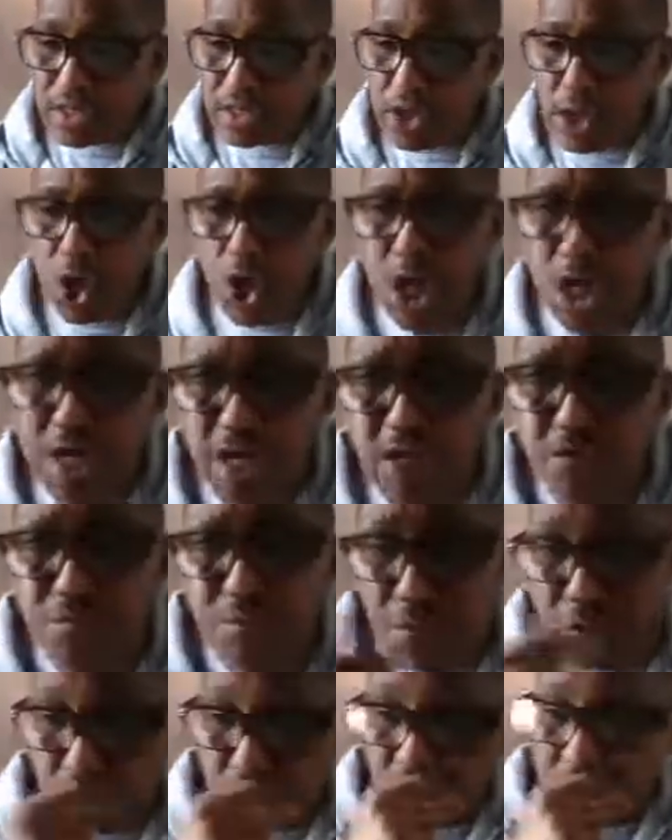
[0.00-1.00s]
In the oil
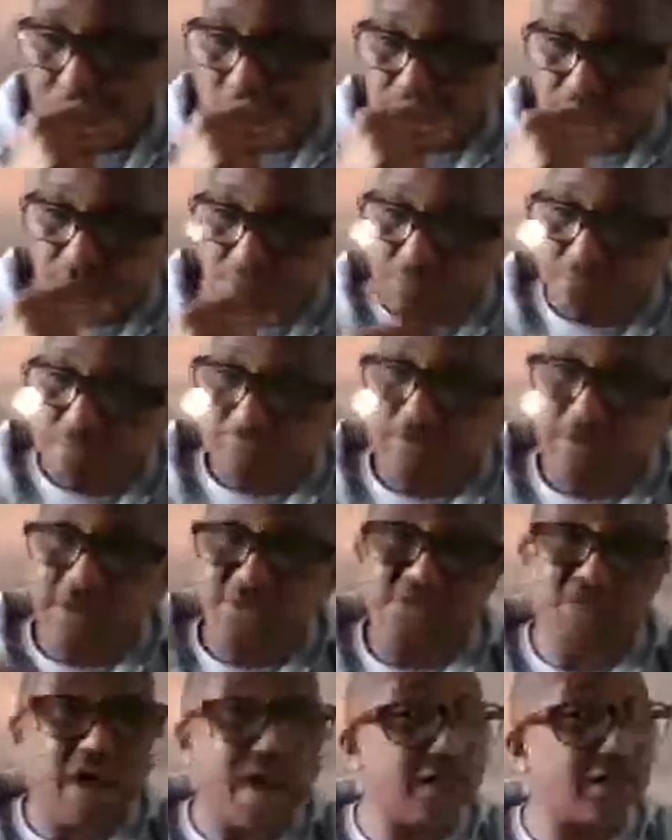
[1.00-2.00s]
exploration,
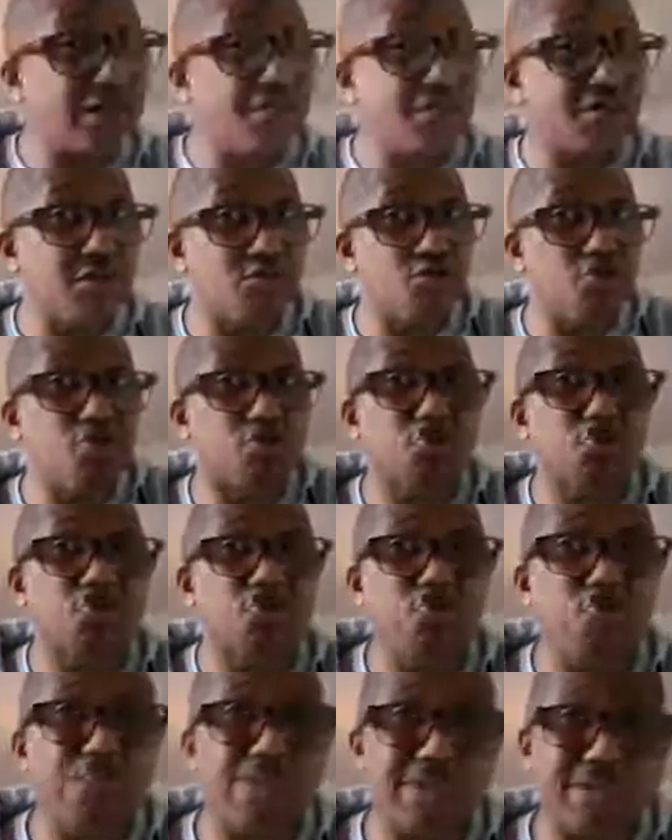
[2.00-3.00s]
Frank Timis is not
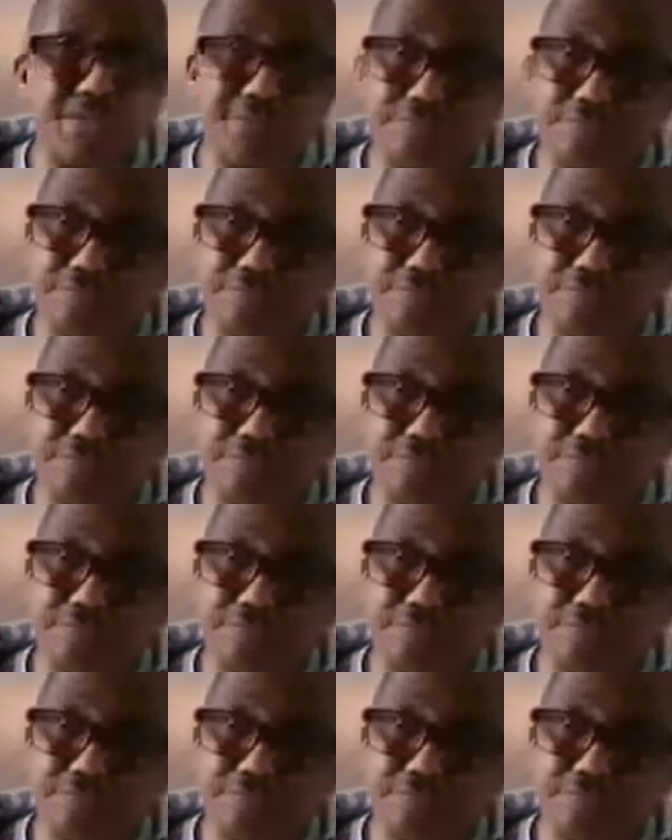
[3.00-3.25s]
stupid.